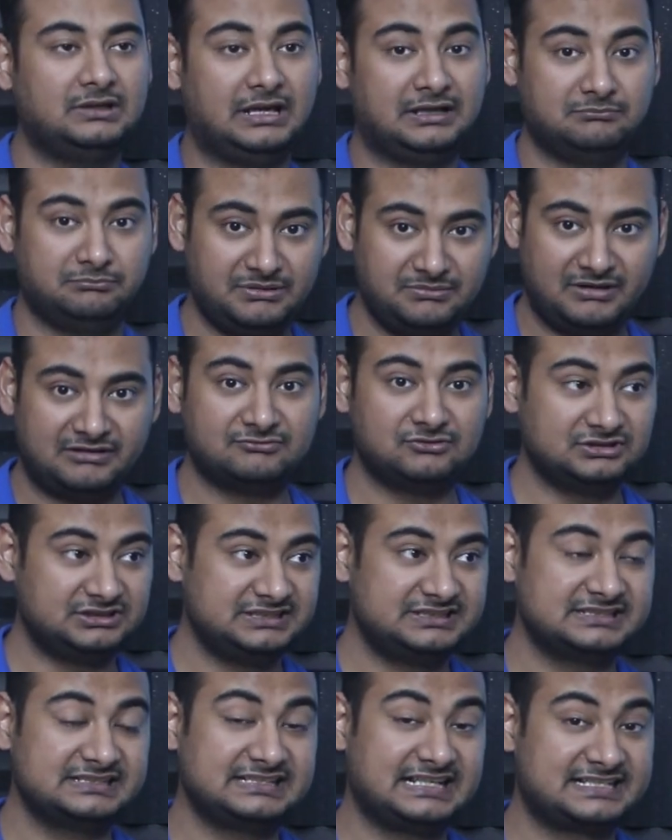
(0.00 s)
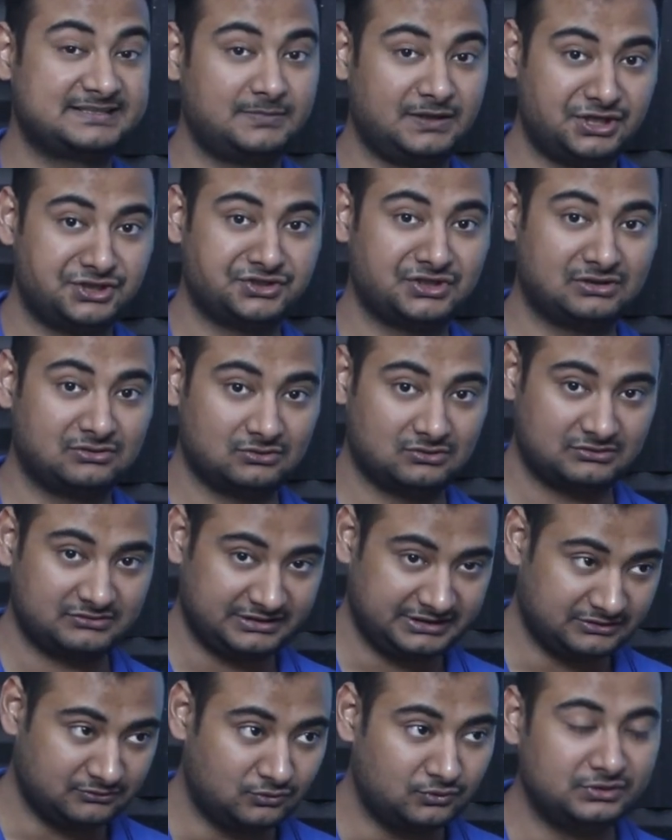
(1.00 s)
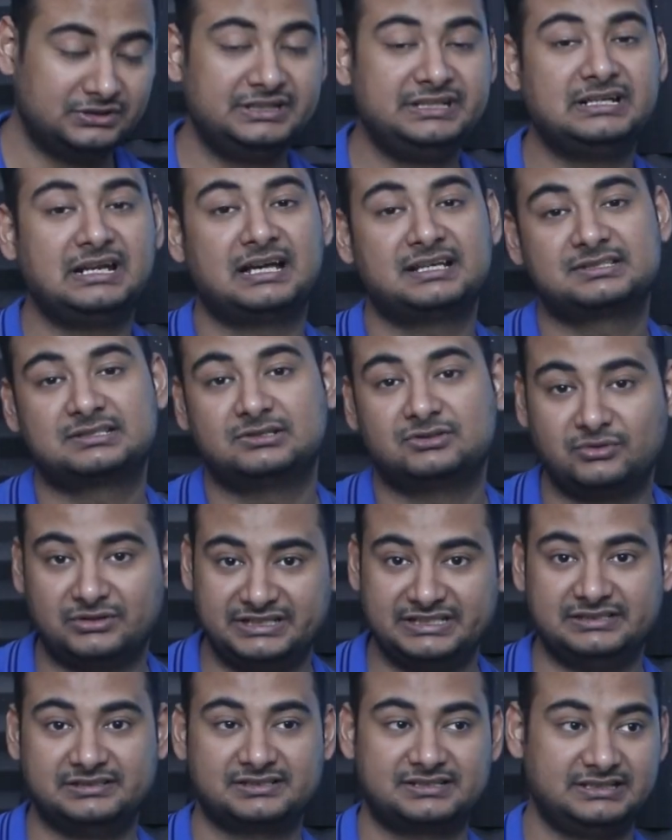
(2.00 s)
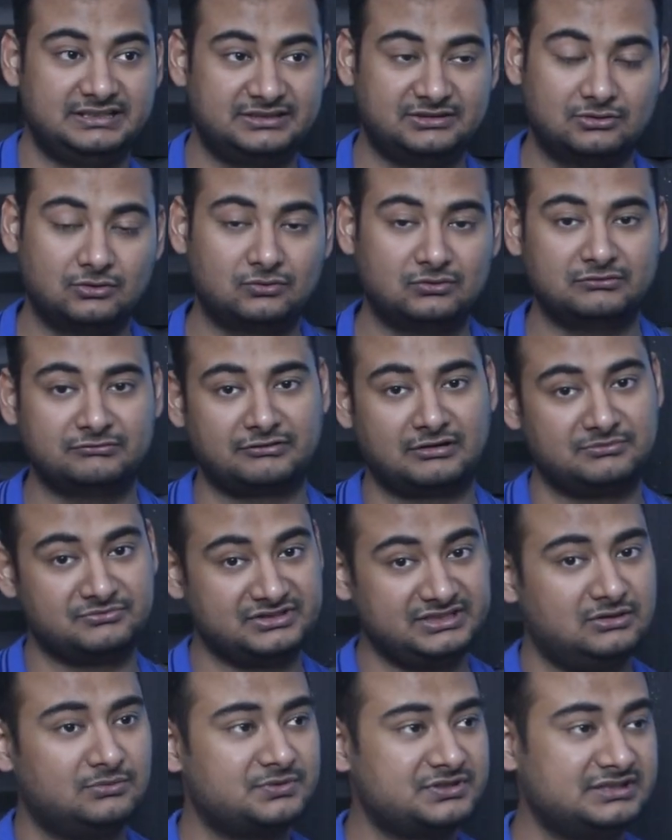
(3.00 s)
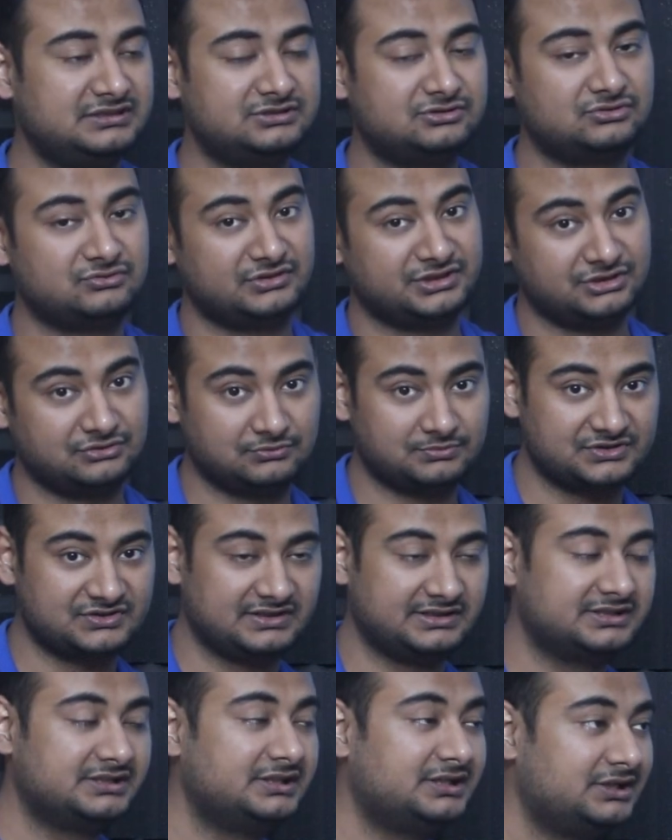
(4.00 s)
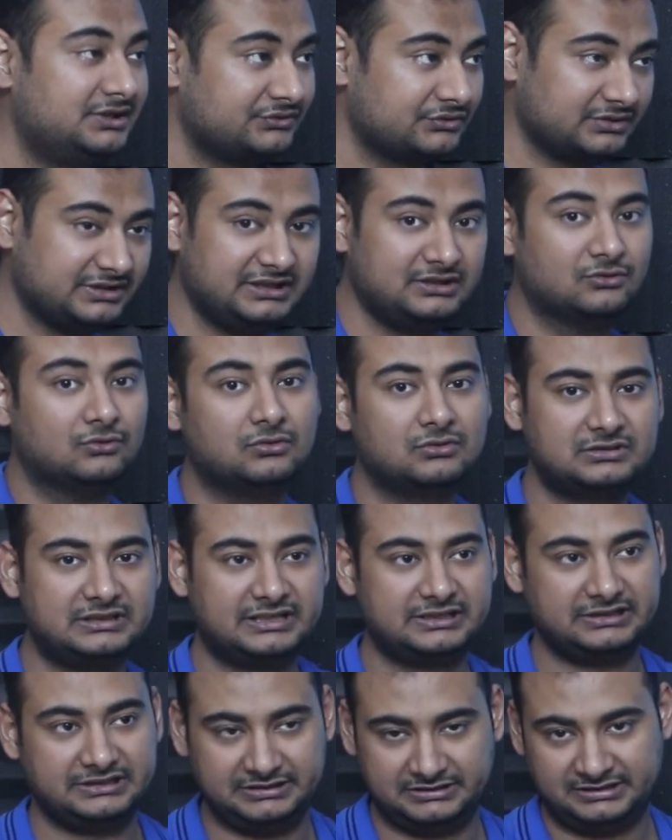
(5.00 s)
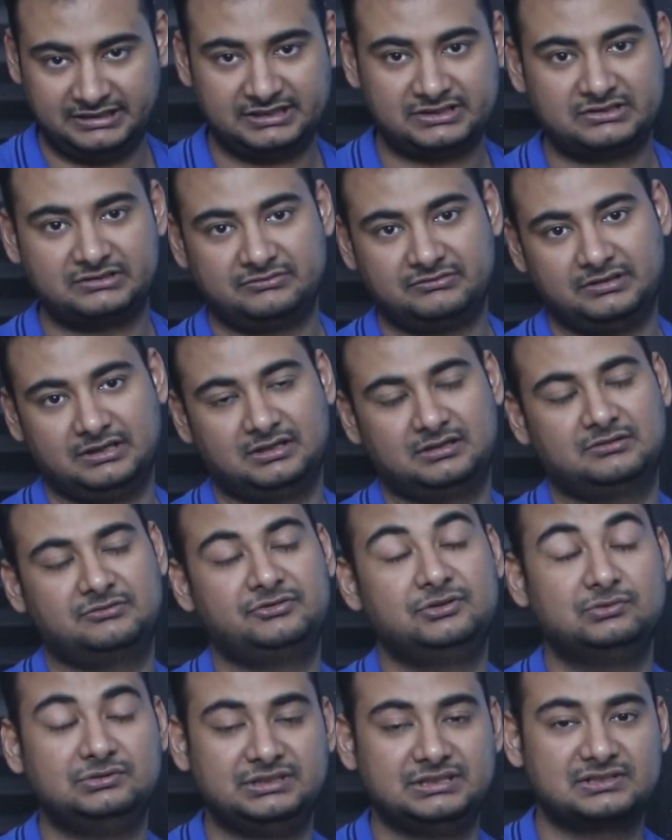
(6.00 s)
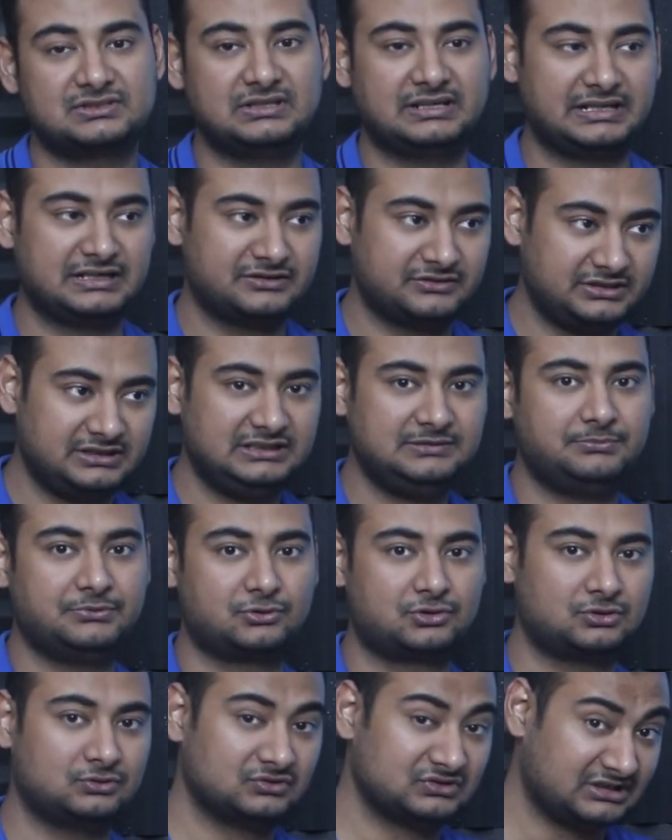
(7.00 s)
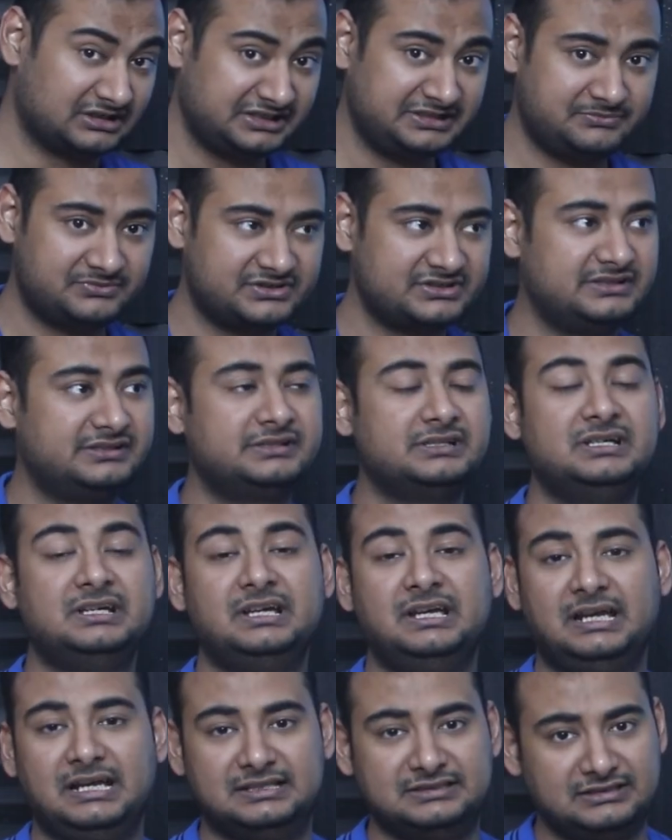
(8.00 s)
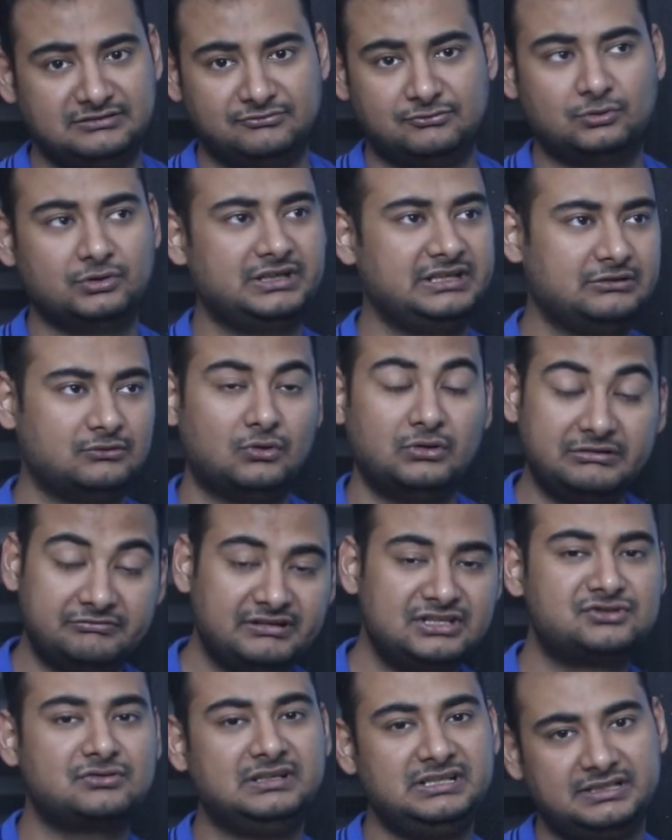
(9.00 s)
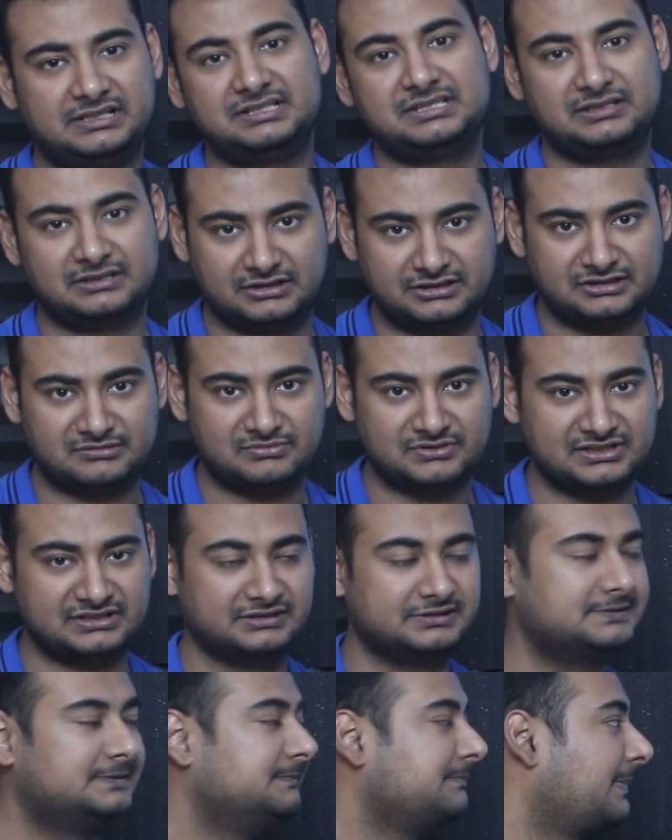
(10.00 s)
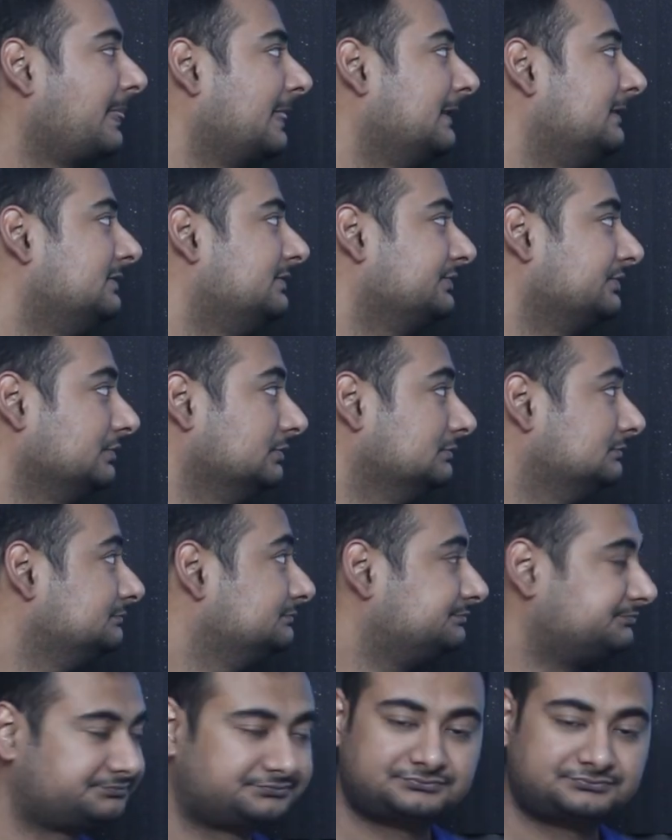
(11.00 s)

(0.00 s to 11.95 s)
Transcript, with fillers: And be mindful, this is exponential growth. In only last 20 years, it grown from 0% to 22%. So they know that in next uh, few years, they can really push to 30% and then 40, eventually reaching 100%. So